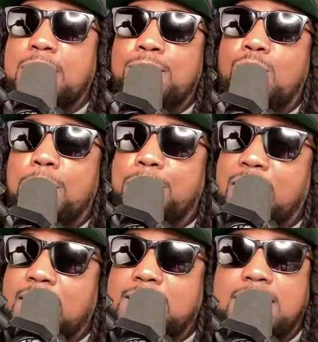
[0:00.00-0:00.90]
get more
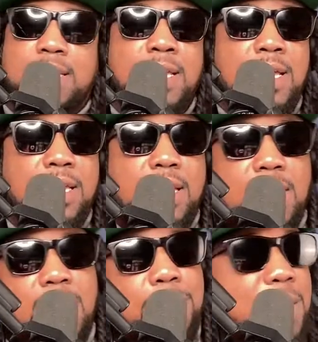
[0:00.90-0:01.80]
picks and
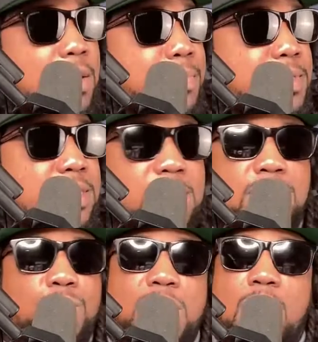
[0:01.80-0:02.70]
get in a better
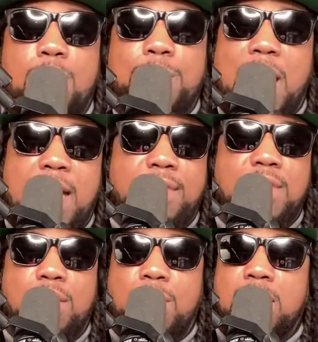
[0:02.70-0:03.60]
position. We don't
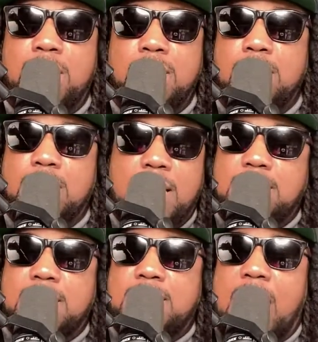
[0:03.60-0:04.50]
behave that way.
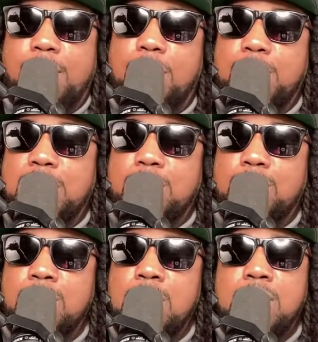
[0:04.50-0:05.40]
That's just not what we do.